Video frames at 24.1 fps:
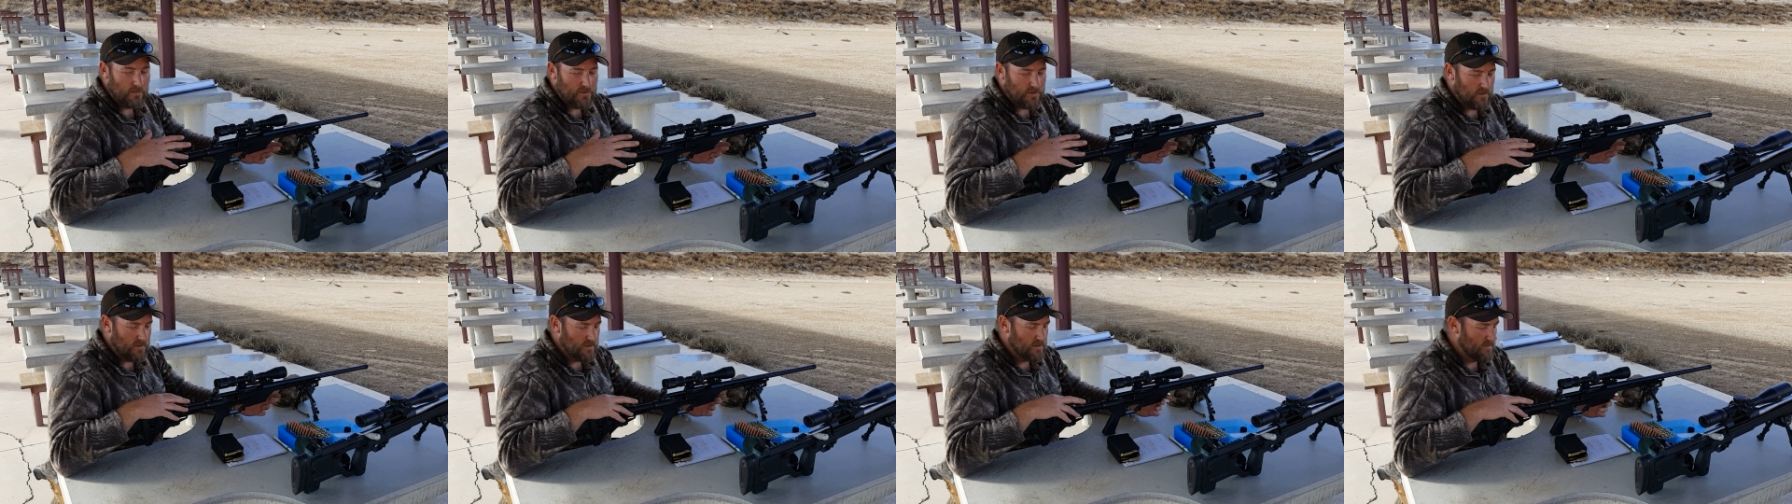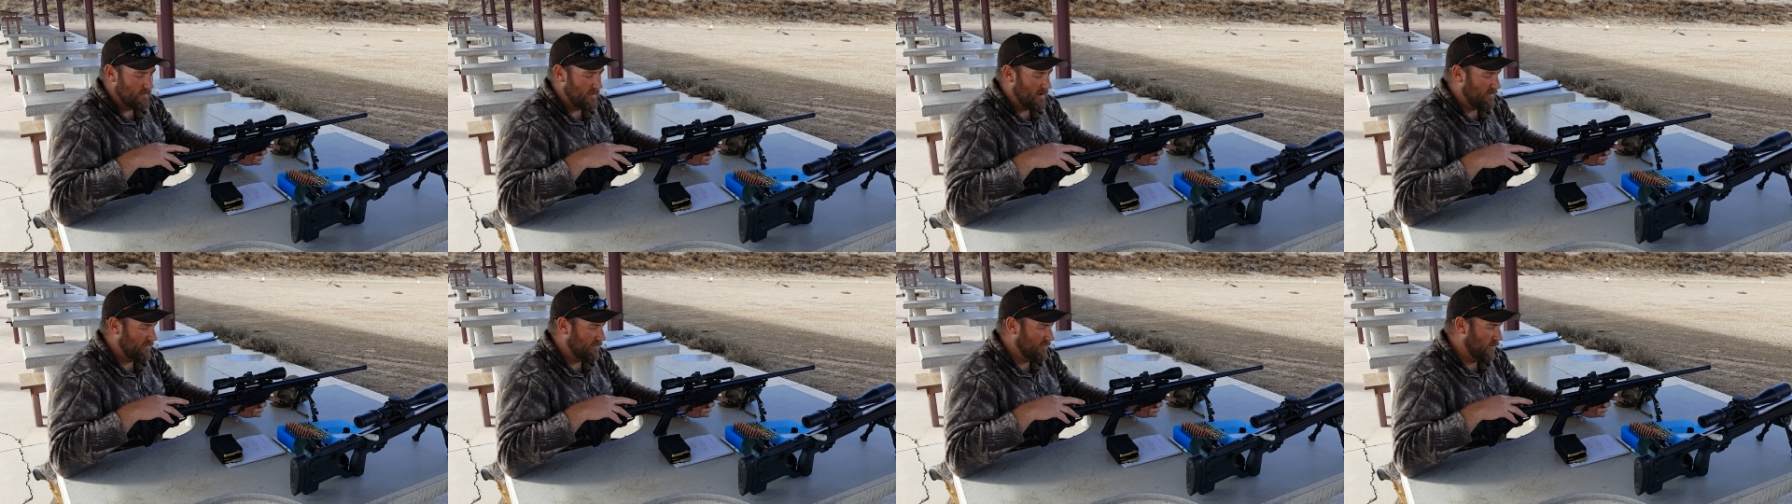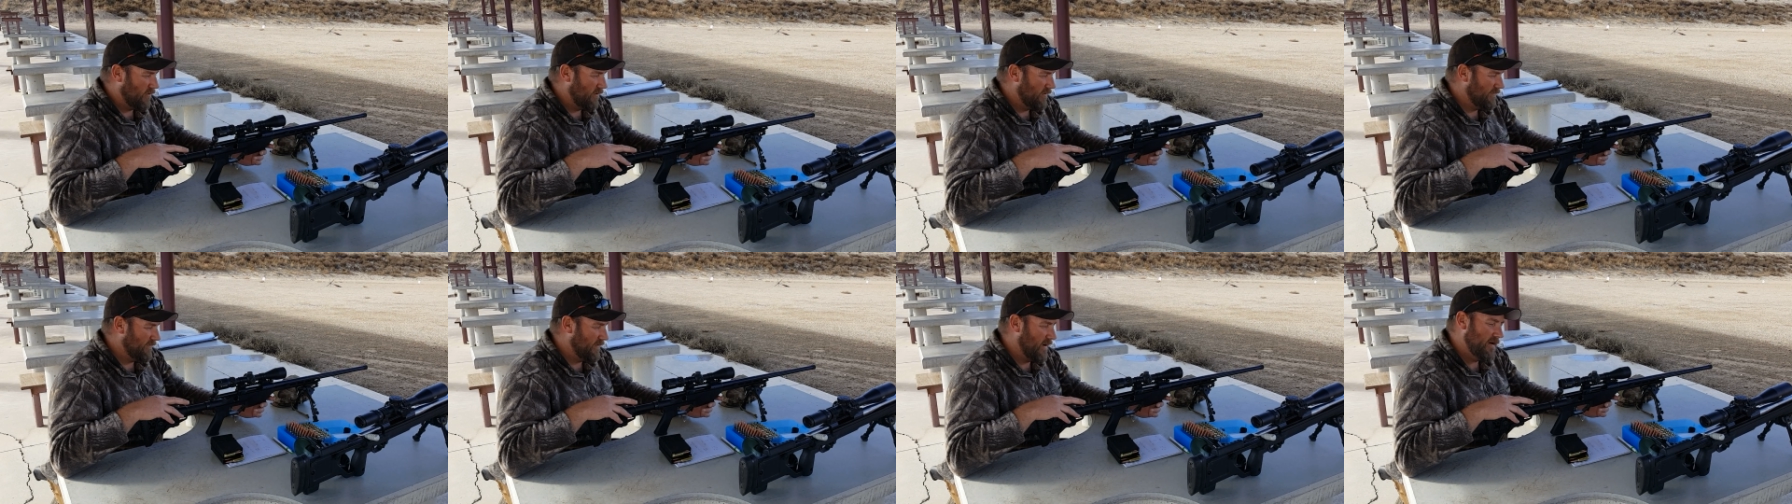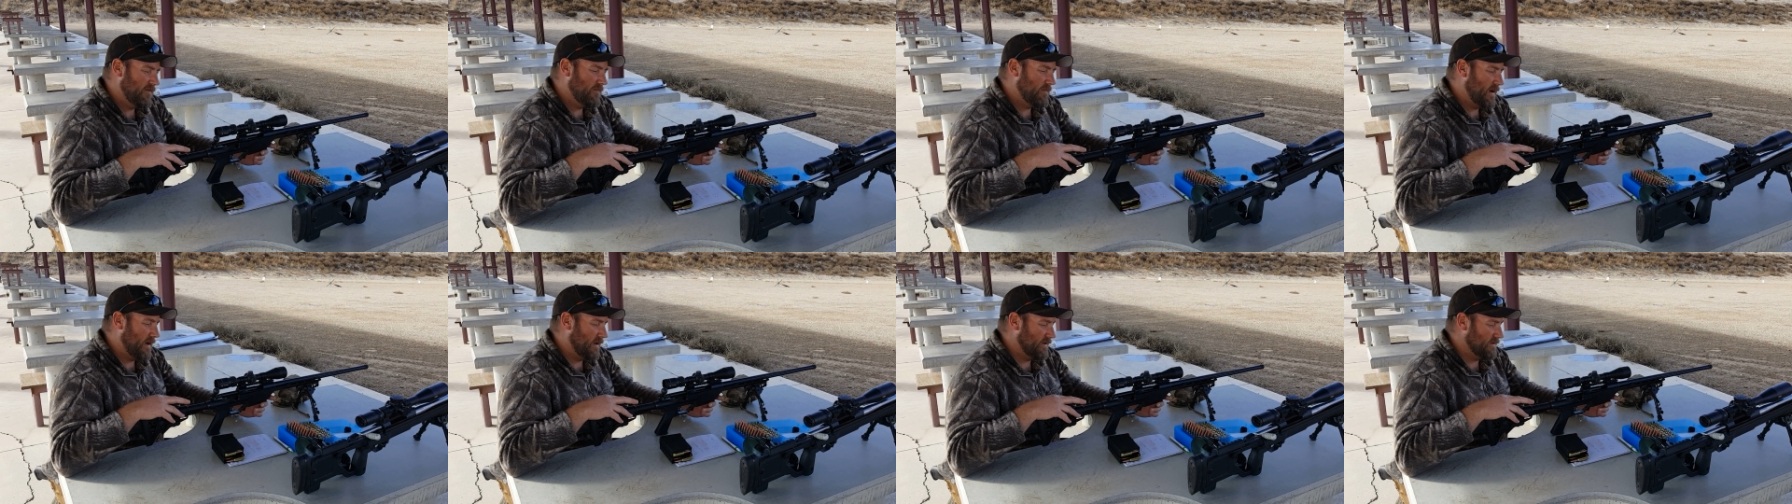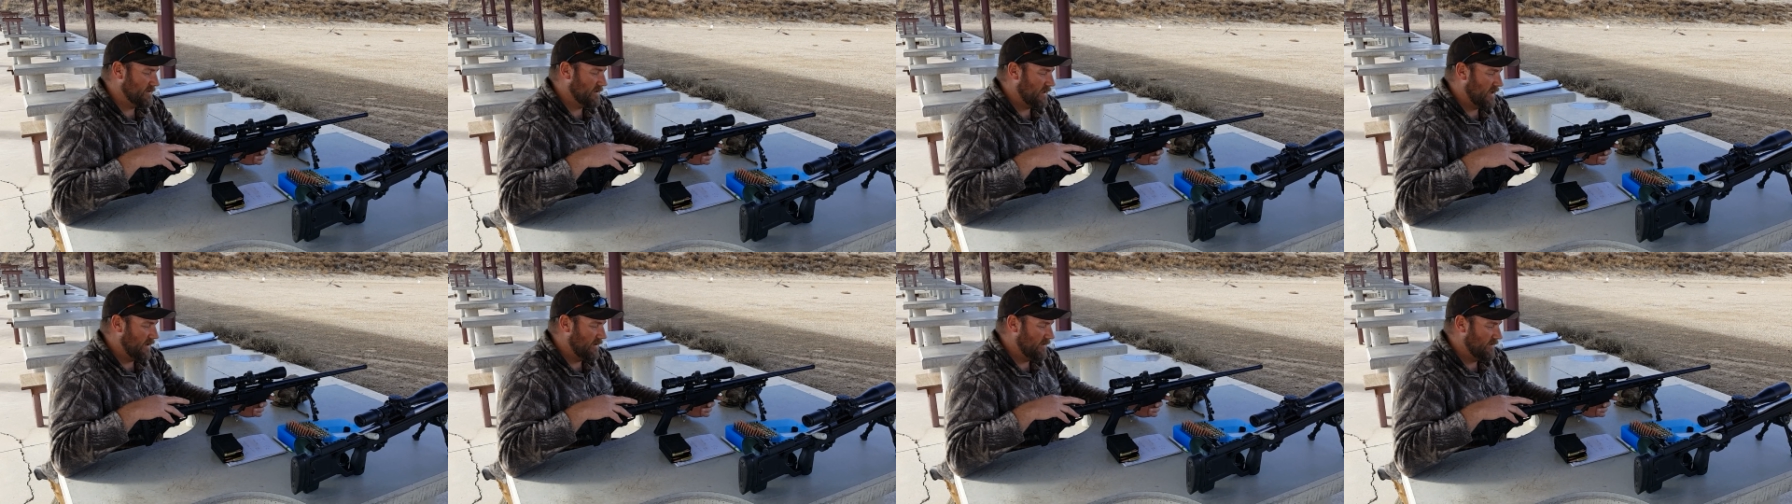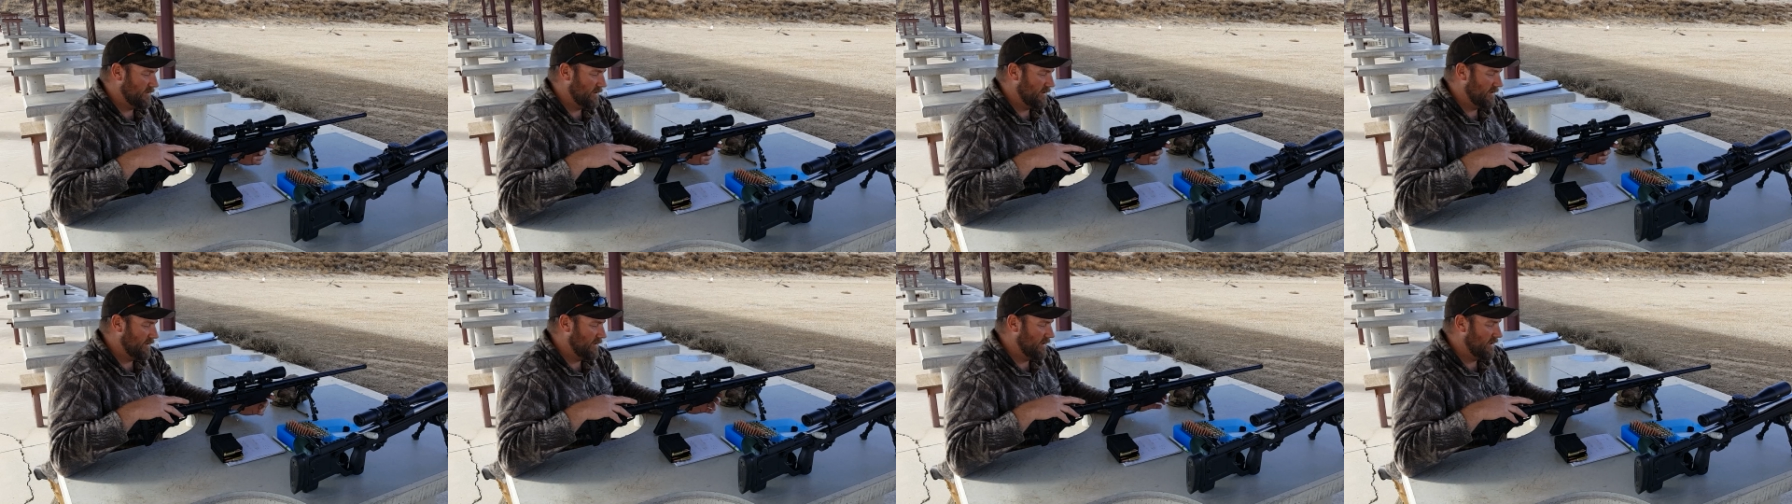so it's about 4 or 5 pounds lighter
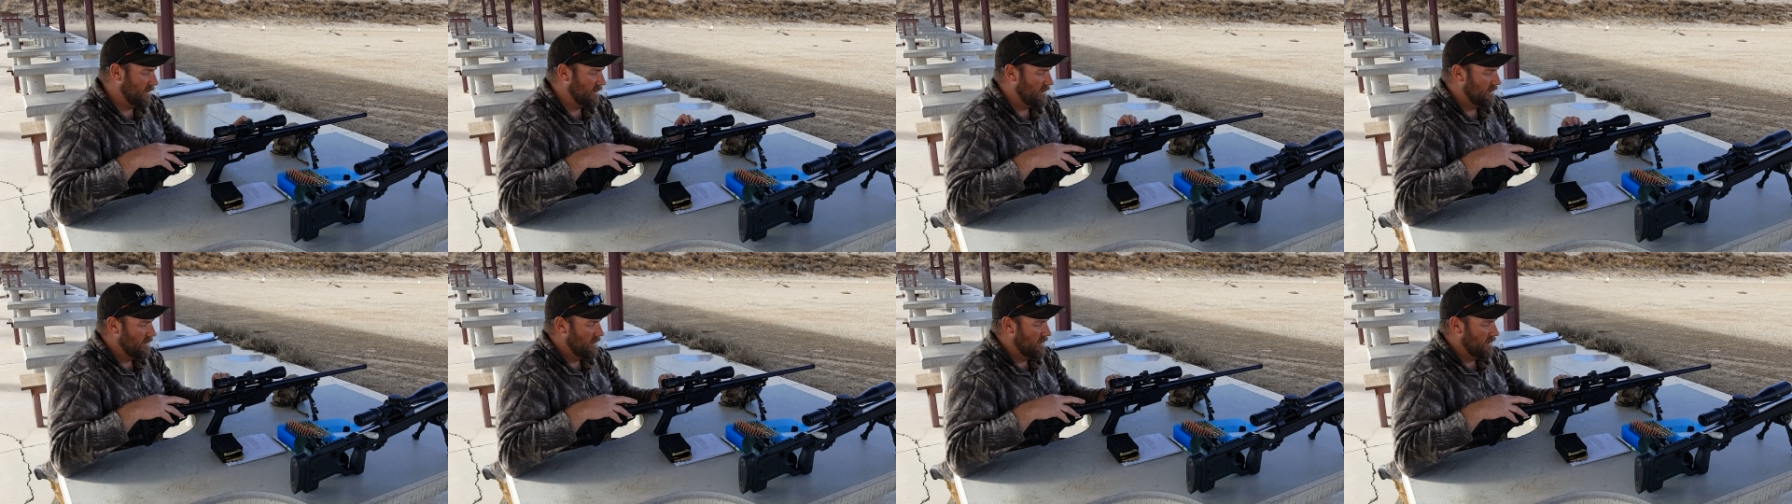than